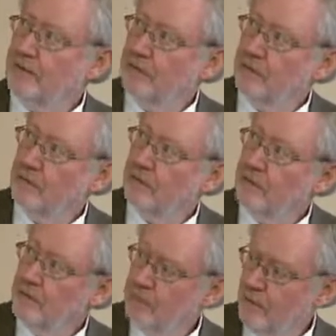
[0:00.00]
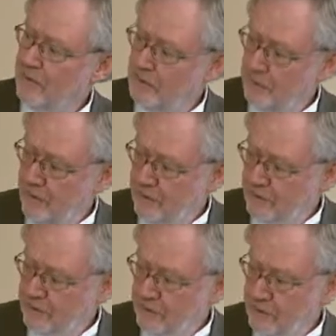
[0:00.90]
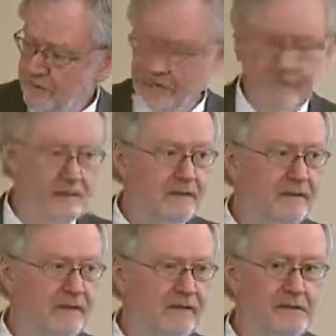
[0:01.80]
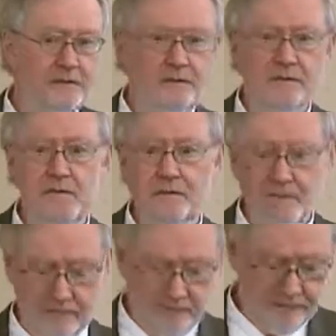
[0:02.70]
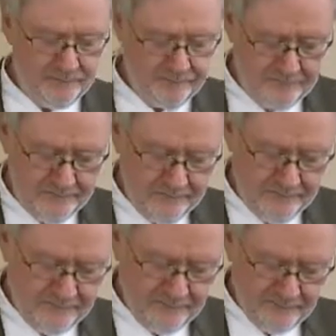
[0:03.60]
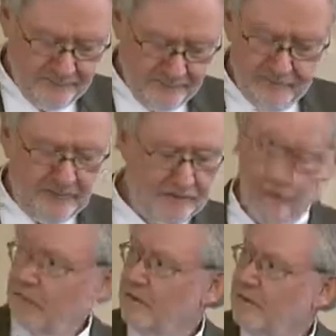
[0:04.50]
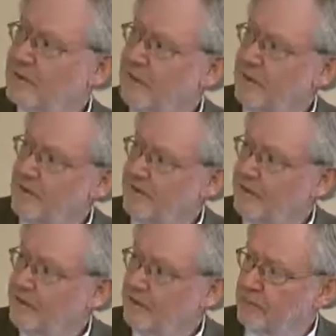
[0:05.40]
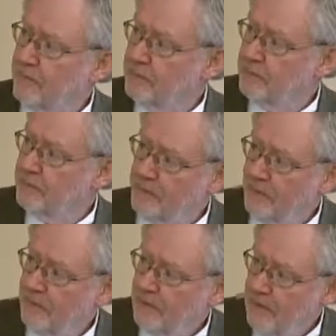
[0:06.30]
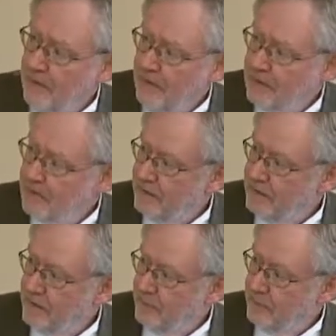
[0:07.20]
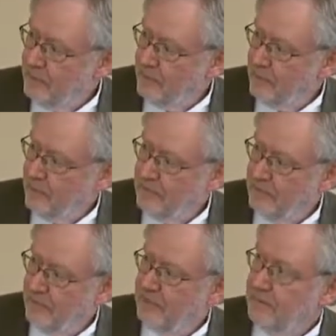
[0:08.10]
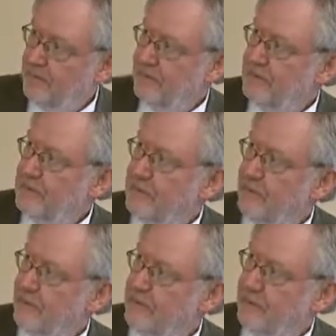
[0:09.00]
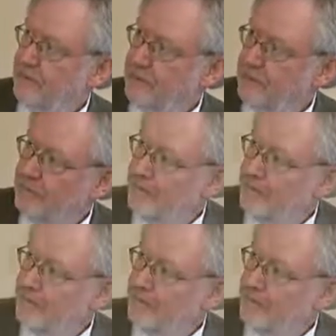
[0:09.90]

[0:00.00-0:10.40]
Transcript: and so for those 12 communities, there were 17,000 use areas. And then there were this many for each of the resources. Now, as I said, we were somewhat adaptive